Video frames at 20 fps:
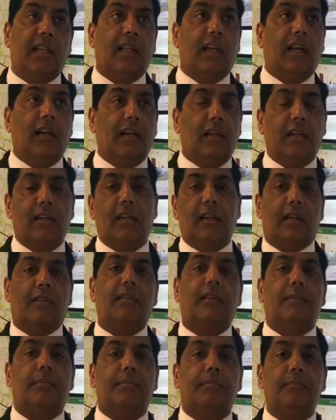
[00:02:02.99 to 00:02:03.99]
I have
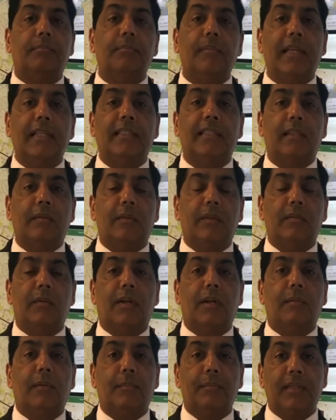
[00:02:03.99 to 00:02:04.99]
a meeting with one
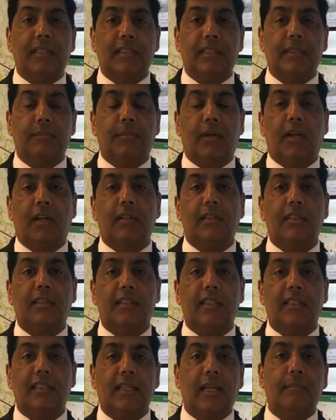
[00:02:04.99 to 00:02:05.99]
of my business partners
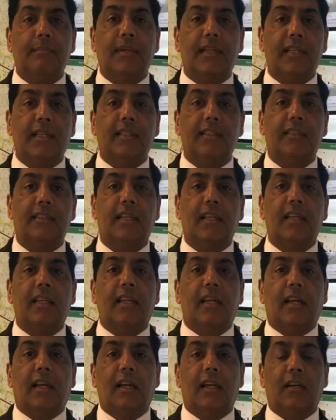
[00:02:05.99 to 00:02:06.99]
in 10 minutes
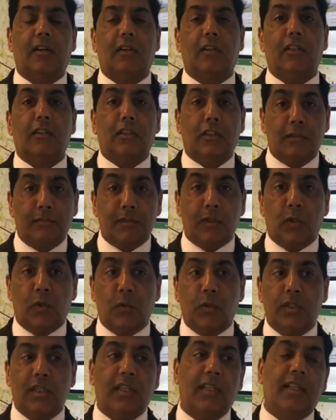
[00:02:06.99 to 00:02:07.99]
on a Zoom
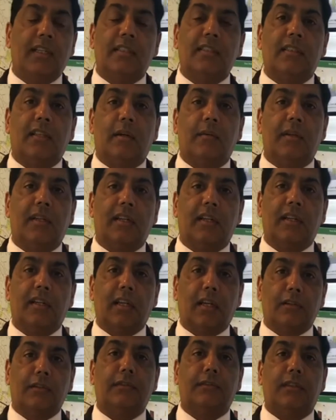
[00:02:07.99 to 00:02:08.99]
call. So we're going to
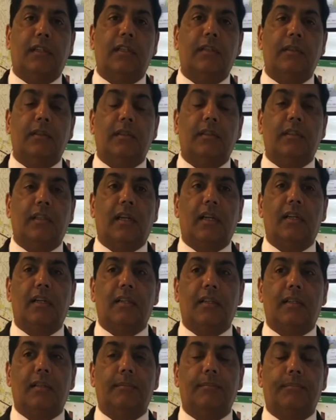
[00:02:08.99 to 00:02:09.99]
go through,
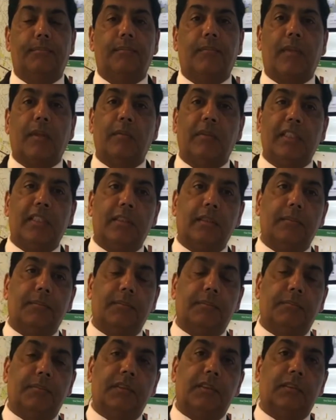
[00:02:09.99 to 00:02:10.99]
which is a
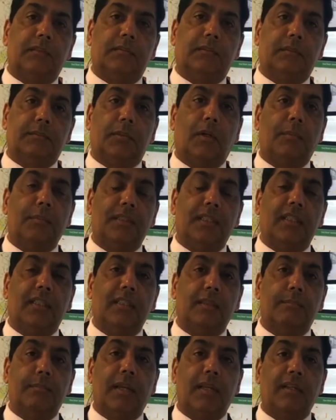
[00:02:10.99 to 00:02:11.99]
property
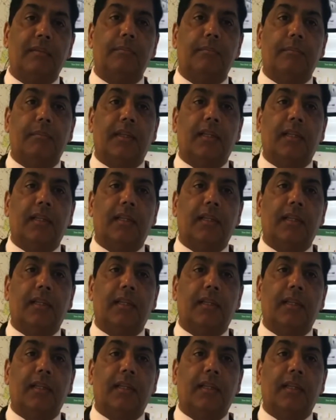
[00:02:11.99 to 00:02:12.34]
that's been